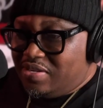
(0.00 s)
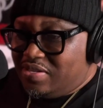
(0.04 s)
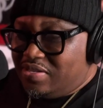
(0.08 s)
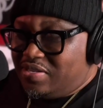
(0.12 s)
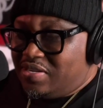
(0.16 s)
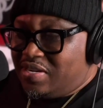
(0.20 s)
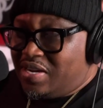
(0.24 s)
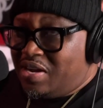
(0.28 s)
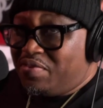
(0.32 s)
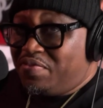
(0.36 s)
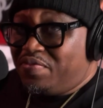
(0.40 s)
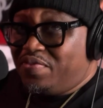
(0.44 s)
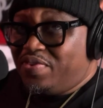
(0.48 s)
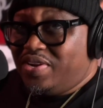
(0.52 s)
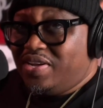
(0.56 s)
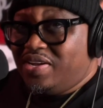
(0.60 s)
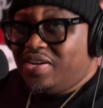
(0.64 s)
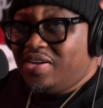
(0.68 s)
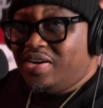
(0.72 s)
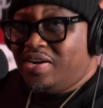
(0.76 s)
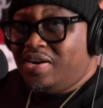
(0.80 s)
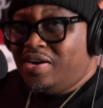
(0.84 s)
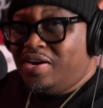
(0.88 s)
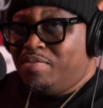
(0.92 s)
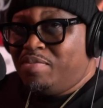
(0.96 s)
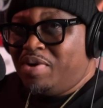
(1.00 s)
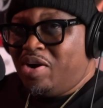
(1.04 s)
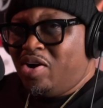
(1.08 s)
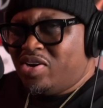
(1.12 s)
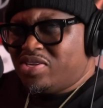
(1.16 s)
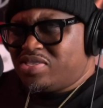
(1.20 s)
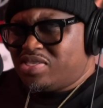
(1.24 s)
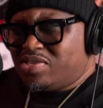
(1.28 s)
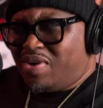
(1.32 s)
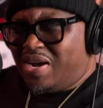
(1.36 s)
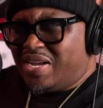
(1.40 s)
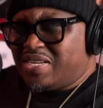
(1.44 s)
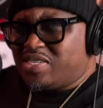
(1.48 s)
Definite.
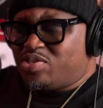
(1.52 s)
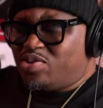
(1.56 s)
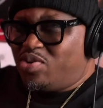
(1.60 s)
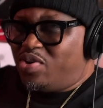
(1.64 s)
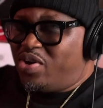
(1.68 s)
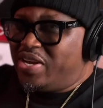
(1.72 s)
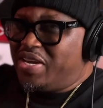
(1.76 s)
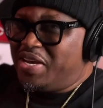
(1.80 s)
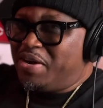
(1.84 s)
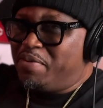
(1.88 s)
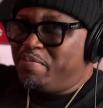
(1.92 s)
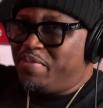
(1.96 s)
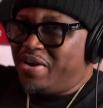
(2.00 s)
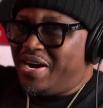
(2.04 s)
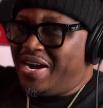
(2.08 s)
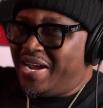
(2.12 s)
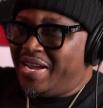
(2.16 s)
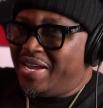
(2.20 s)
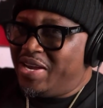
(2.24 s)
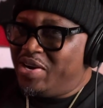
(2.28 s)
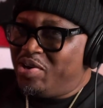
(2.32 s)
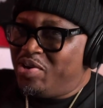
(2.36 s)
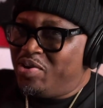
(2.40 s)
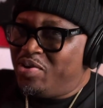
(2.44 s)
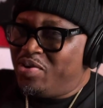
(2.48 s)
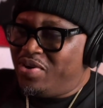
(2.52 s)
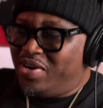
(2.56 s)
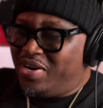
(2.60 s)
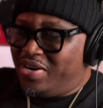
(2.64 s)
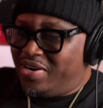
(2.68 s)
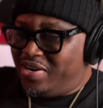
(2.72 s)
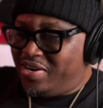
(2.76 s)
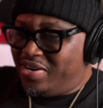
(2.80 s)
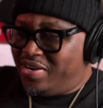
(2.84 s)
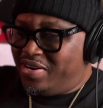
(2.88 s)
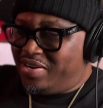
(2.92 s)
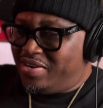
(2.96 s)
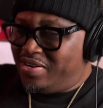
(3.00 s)
Also I saw in your
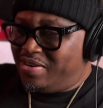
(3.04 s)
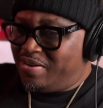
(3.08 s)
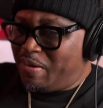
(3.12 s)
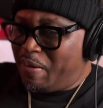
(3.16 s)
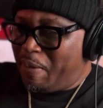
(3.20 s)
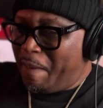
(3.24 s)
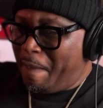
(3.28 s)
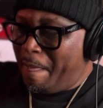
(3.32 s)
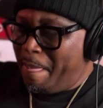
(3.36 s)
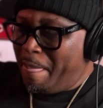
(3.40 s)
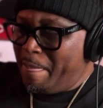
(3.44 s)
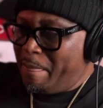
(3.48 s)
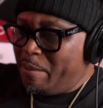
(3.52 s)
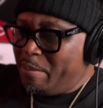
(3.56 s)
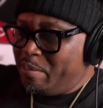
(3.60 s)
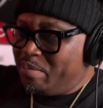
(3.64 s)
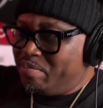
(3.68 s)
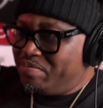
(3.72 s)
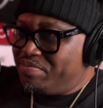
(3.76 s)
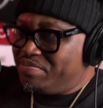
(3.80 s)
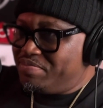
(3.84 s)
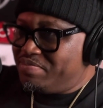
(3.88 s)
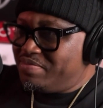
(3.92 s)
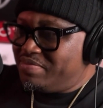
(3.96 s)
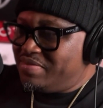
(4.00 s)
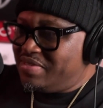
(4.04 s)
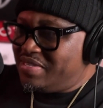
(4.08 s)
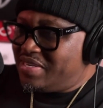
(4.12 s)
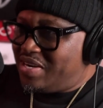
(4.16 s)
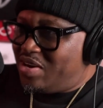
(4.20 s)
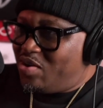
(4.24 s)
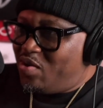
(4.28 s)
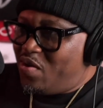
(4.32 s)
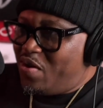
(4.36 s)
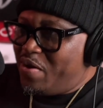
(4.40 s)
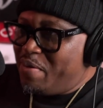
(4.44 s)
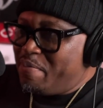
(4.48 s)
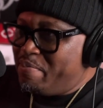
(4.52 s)
bio,
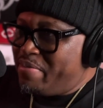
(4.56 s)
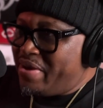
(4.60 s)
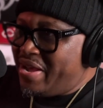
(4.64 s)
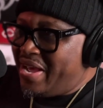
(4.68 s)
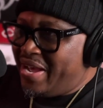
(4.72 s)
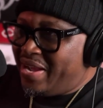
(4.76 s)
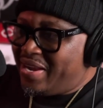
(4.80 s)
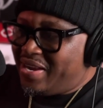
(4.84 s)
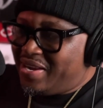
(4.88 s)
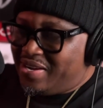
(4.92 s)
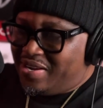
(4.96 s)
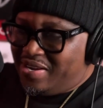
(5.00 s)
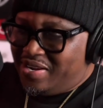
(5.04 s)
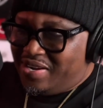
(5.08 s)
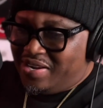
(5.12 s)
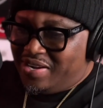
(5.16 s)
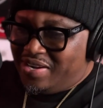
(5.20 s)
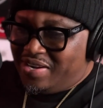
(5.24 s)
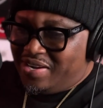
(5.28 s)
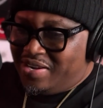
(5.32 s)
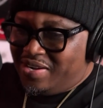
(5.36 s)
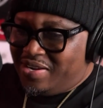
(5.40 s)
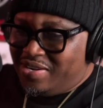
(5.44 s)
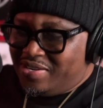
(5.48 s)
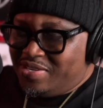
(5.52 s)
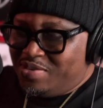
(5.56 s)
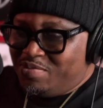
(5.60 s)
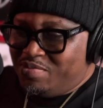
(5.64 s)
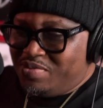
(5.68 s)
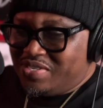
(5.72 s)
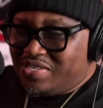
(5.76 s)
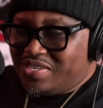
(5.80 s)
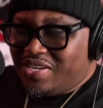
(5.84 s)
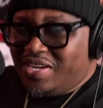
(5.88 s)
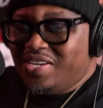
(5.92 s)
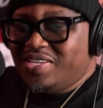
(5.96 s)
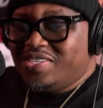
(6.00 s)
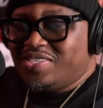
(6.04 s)
going back, you was
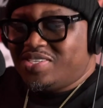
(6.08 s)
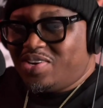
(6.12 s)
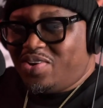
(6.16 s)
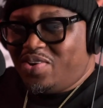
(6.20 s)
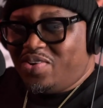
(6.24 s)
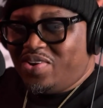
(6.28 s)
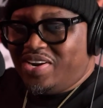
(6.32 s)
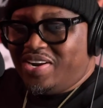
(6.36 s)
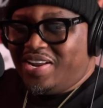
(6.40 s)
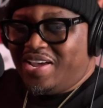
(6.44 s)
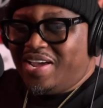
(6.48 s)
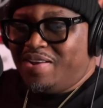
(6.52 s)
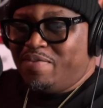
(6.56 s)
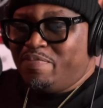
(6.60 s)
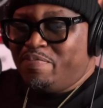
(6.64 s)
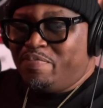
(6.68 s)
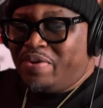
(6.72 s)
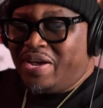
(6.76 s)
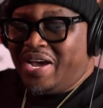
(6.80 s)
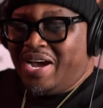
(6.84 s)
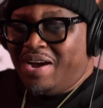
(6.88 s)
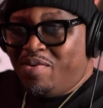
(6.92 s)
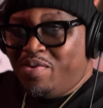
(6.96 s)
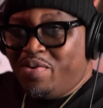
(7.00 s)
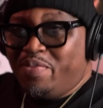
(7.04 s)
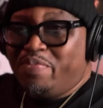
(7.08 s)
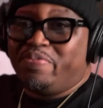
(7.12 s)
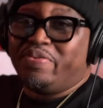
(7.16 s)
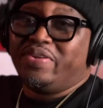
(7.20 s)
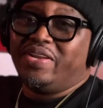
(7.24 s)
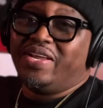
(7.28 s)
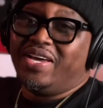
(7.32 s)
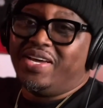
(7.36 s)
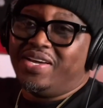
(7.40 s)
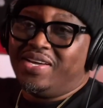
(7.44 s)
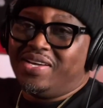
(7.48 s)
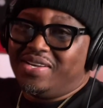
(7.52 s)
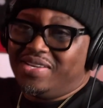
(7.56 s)
interning at Power
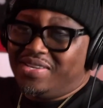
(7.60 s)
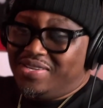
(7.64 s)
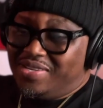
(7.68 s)
Play.